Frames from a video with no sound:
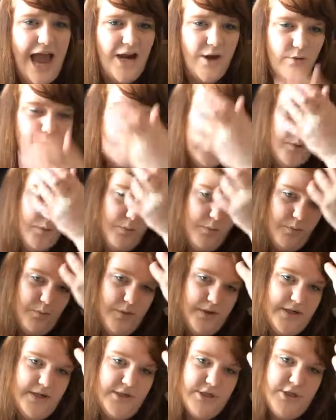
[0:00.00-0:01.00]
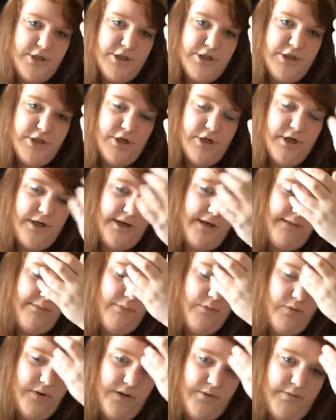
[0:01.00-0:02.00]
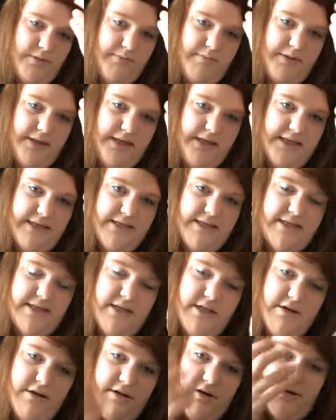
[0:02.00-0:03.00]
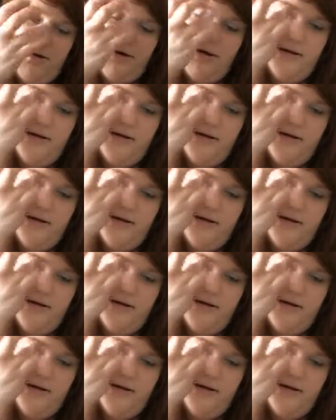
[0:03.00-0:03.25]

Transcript: don't know what a turning point would be considered.